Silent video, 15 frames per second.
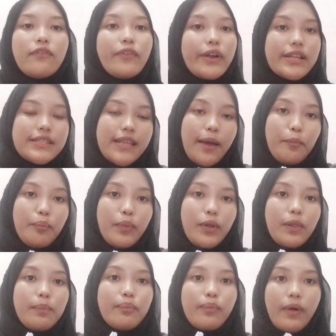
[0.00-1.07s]
For
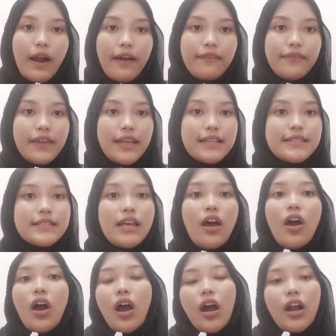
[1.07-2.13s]
example, prefix
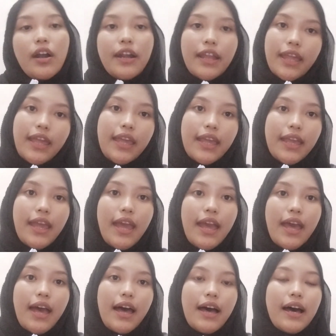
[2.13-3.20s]
re
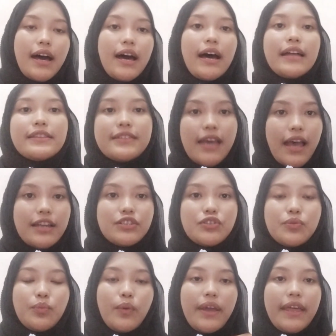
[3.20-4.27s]

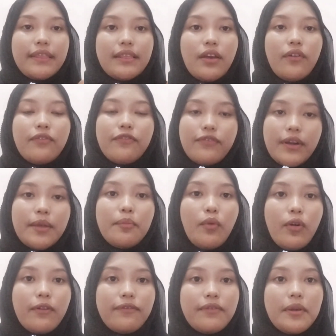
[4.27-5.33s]
attached with free
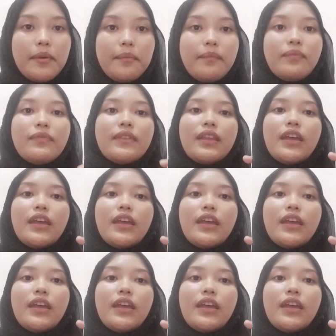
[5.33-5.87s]
morpheme